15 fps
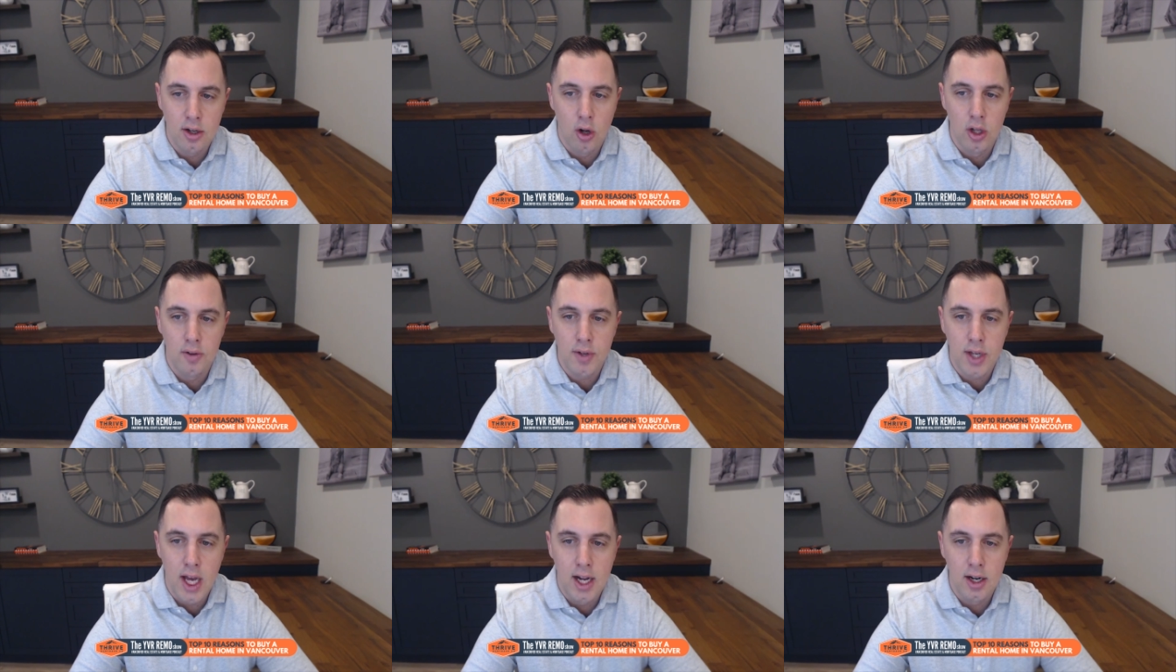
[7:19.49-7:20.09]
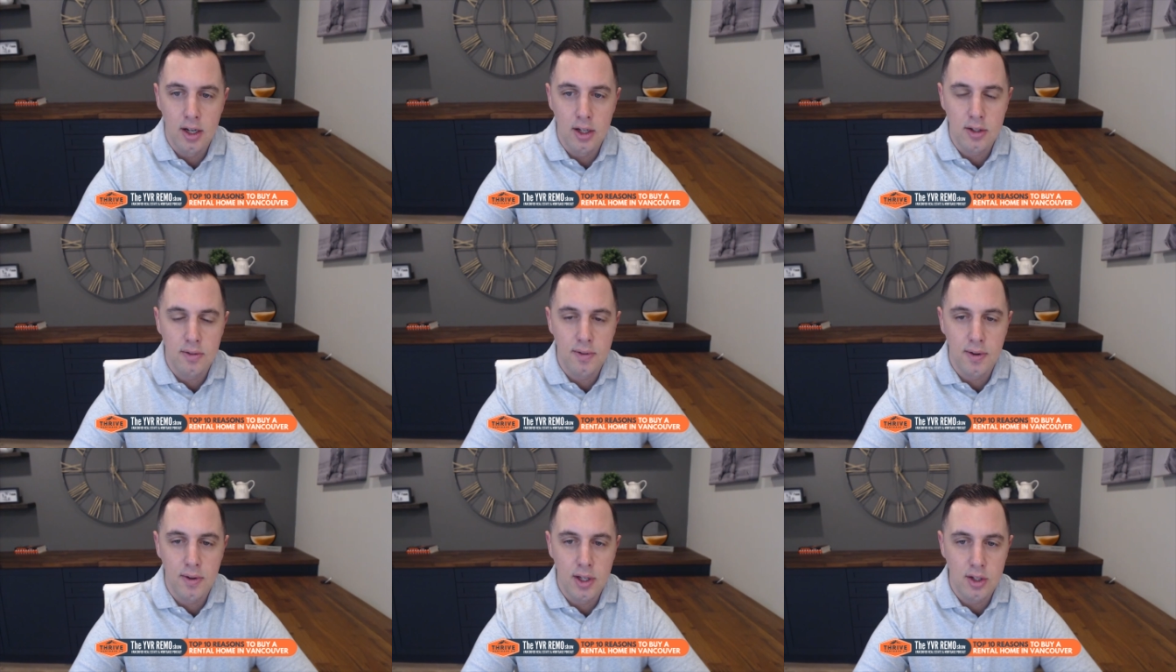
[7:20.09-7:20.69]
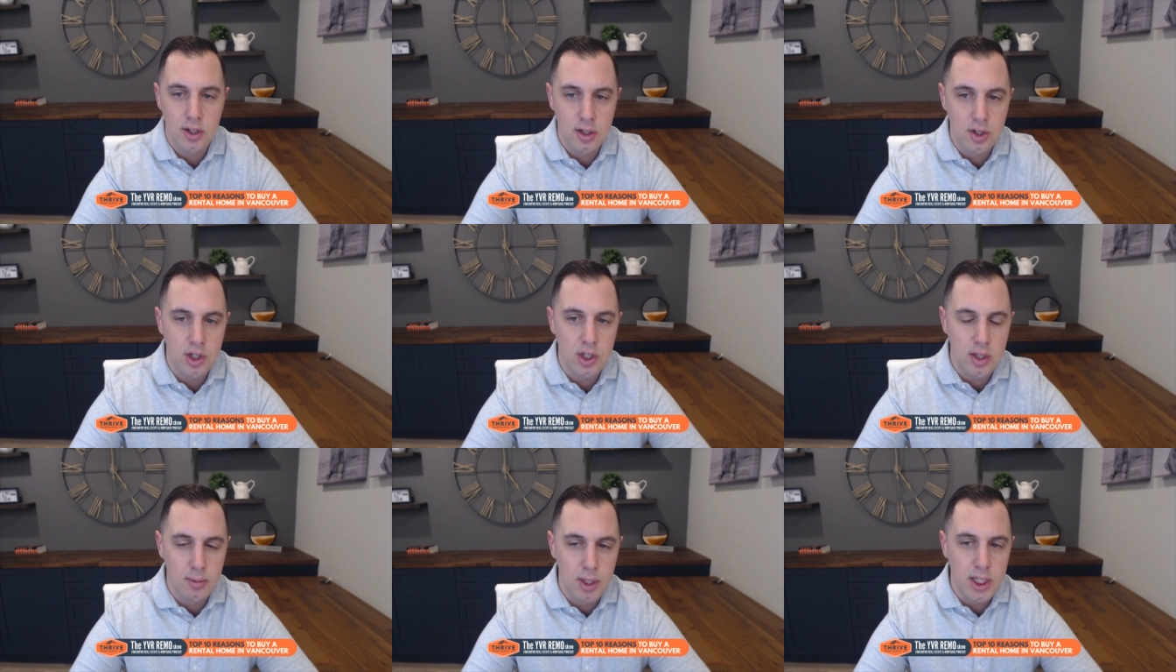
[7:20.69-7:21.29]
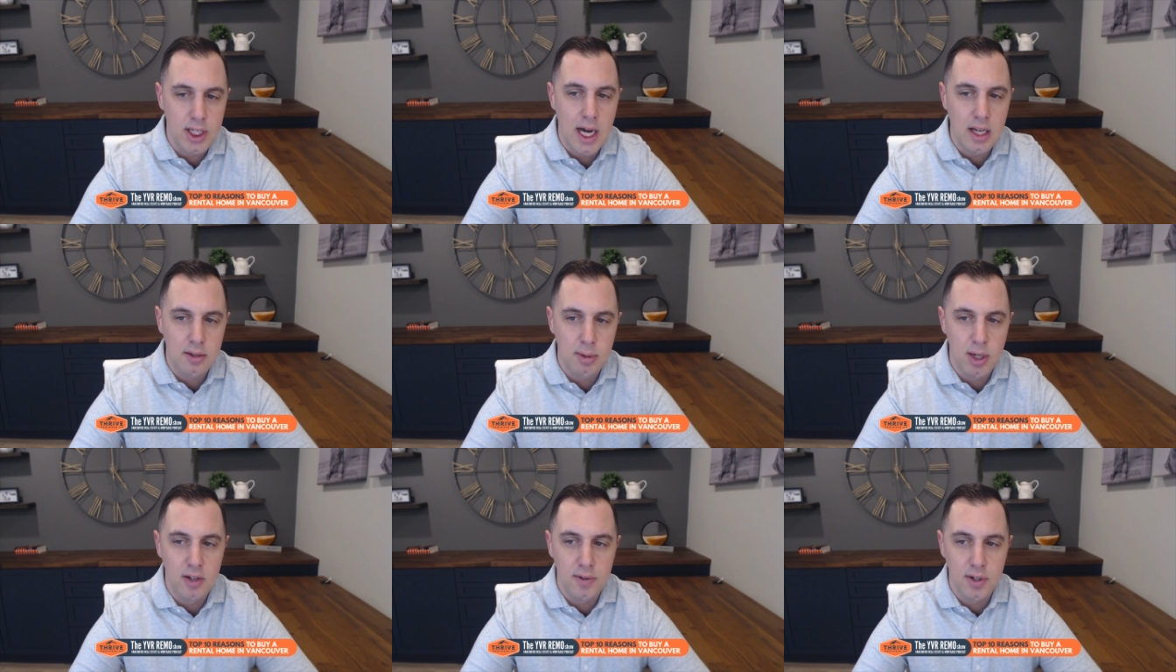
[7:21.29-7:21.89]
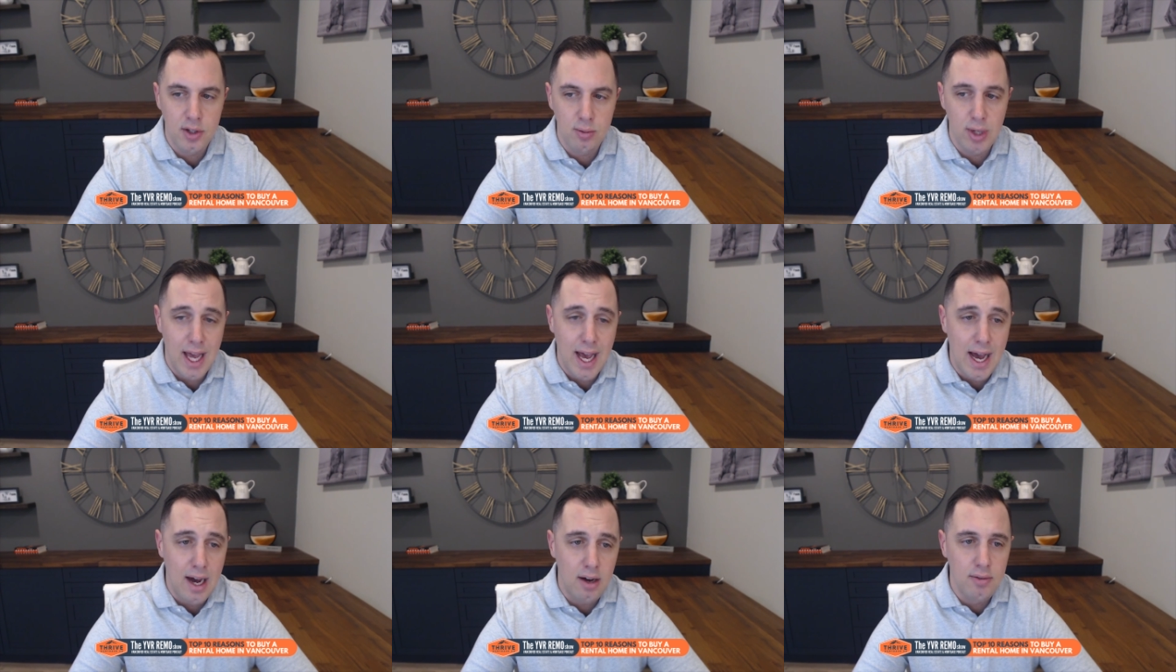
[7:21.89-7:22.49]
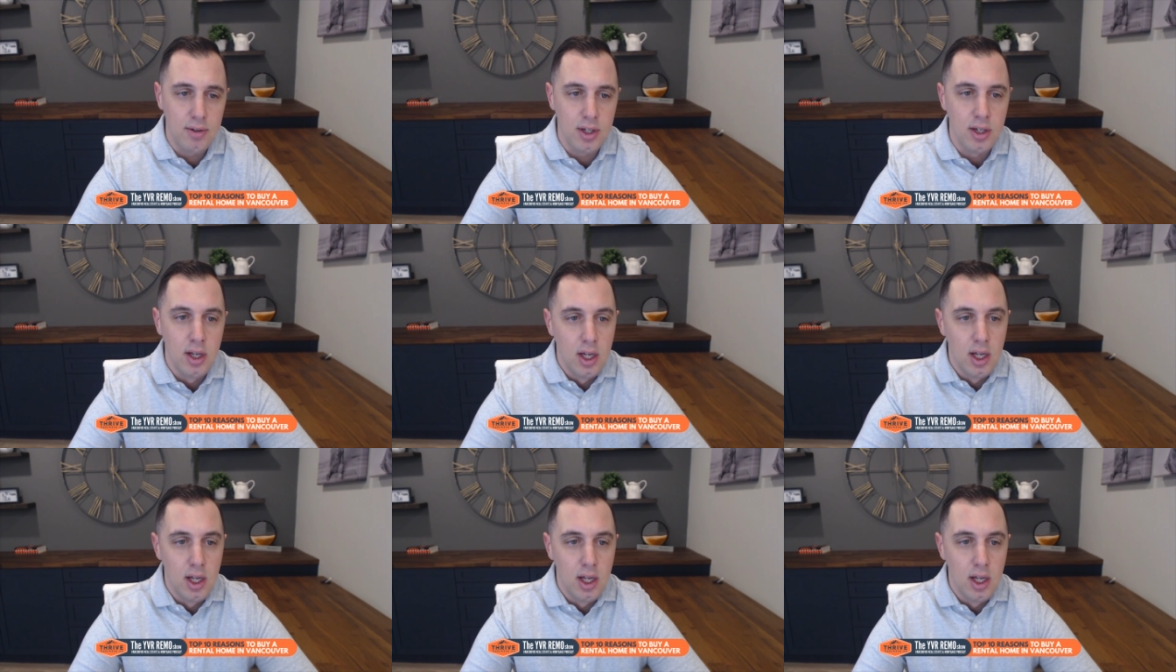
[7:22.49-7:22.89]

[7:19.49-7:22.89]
all of Canada is just some of the tax benefits we have, and